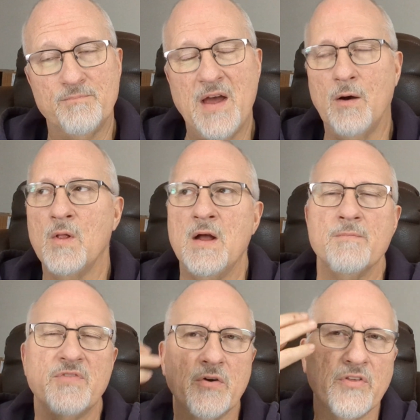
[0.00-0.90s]
Now,
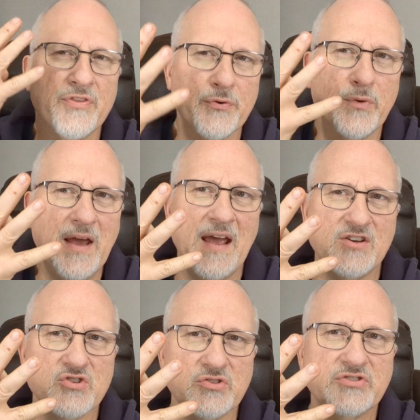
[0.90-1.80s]
there are three
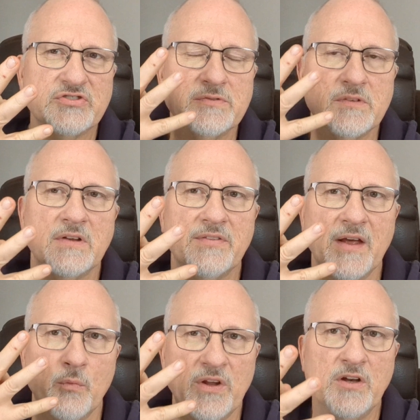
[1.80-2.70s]
angels
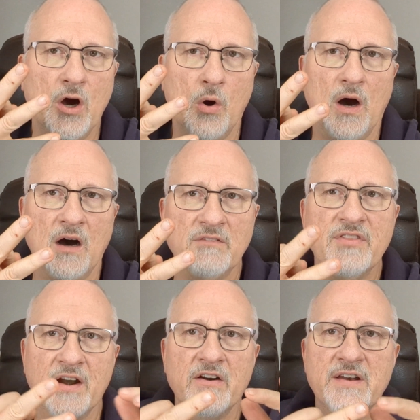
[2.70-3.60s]
that we know of
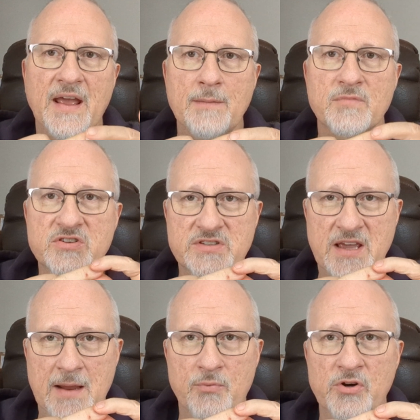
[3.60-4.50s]
that are named. There's
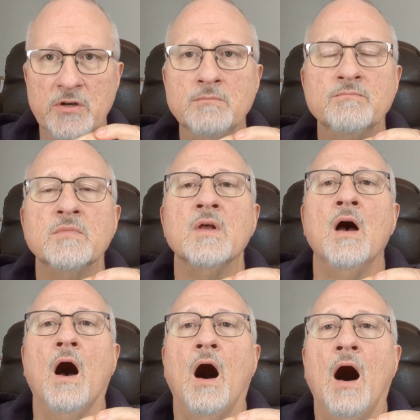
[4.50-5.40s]
Gabriel,
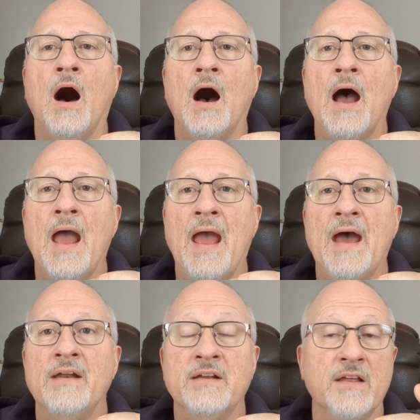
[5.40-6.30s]

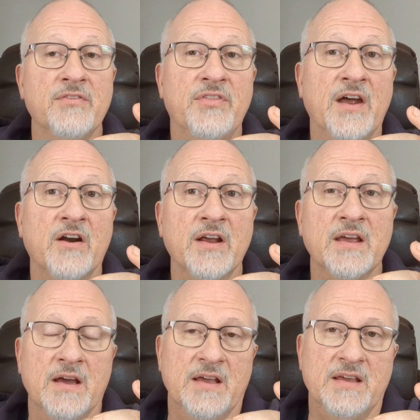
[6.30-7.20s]
and
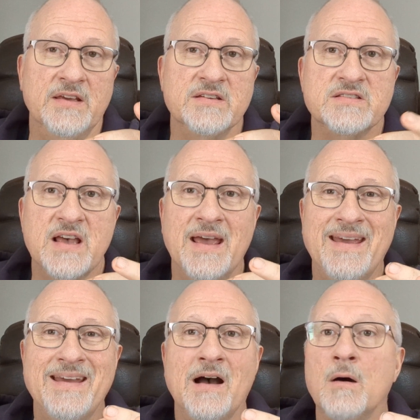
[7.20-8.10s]
he is
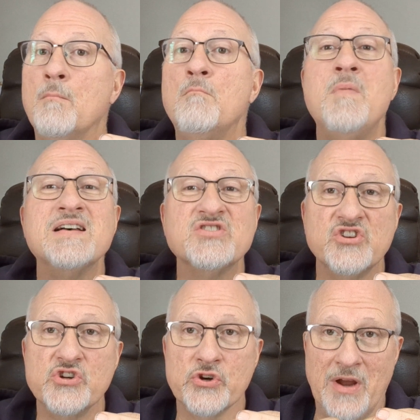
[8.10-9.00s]
a
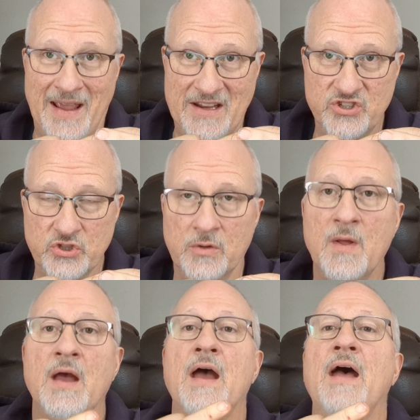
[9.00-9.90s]
messenger angel.
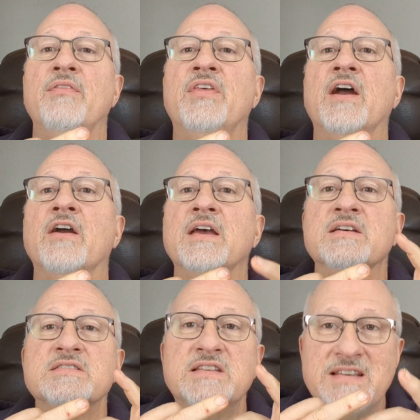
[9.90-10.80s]
And there
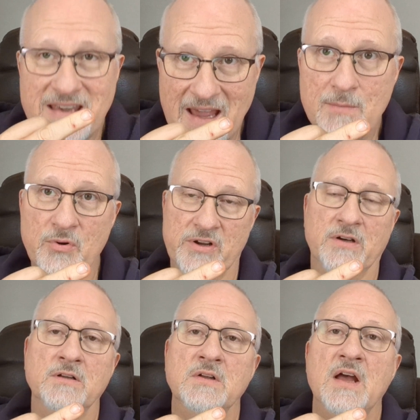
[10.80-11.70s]
is Gabriel,
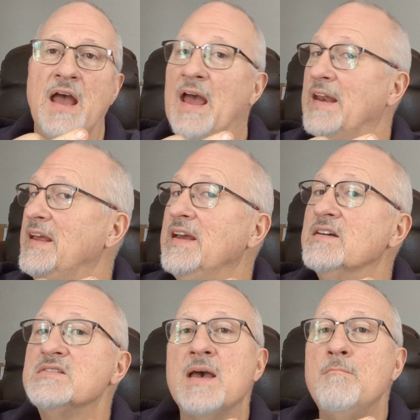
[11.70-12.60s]
and he
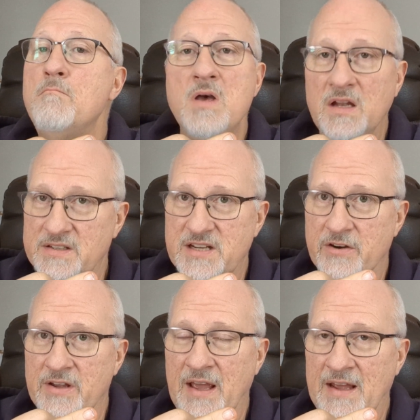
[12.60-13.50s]
is a
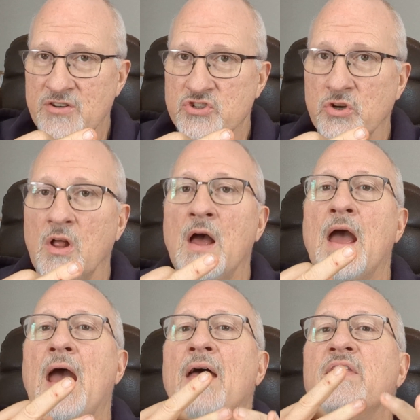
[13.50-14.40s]
military angel.
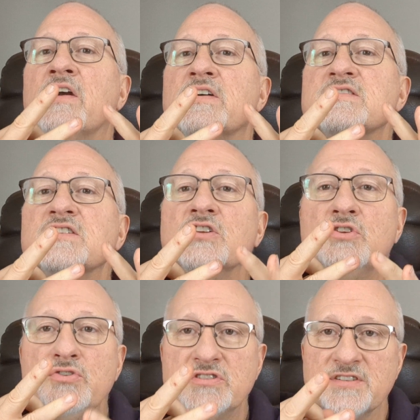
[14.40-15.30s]
And there is
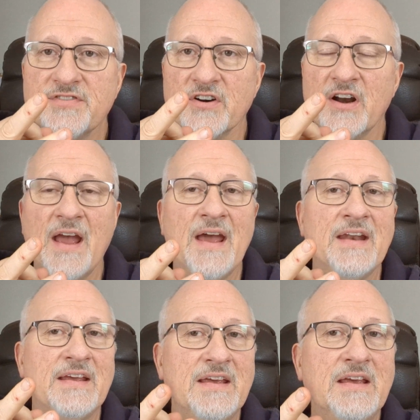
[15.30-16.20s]
Lucifer, and
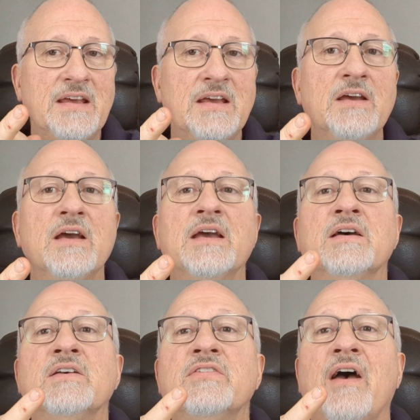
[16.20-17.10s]
he
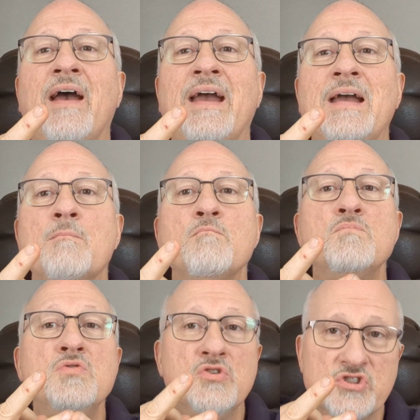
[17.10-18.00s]
is a
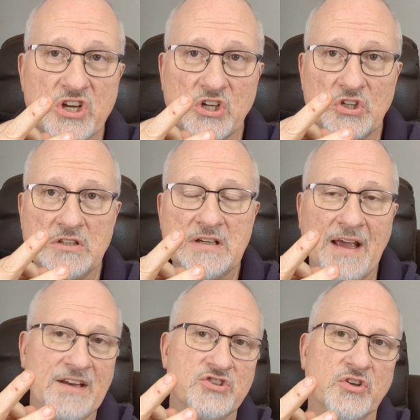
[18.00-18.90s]
musical
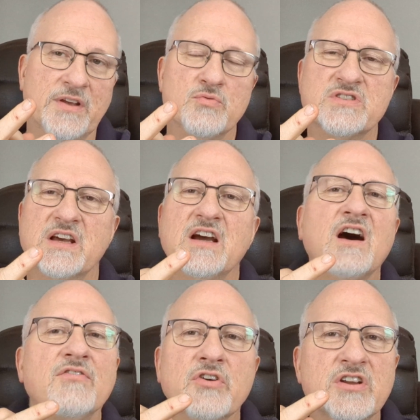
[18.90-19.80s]
angel. He was the
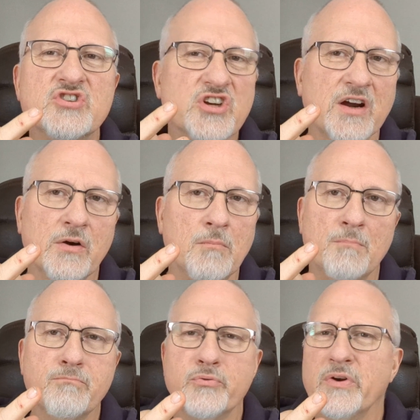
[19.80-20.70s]
covering cherub
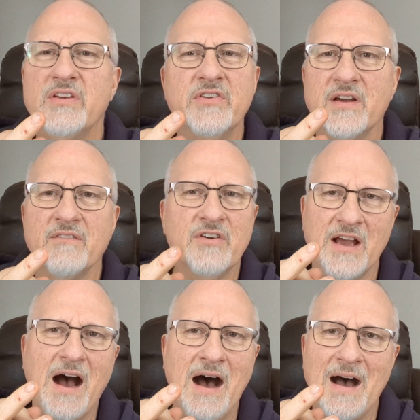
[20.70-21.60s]
of praising of
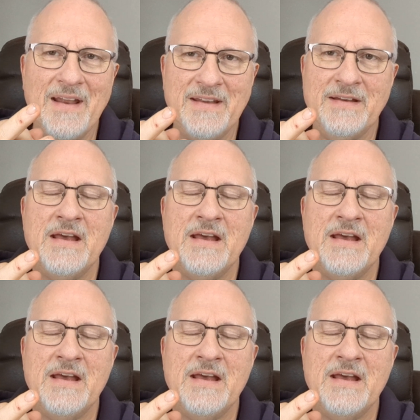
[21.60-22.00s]
God.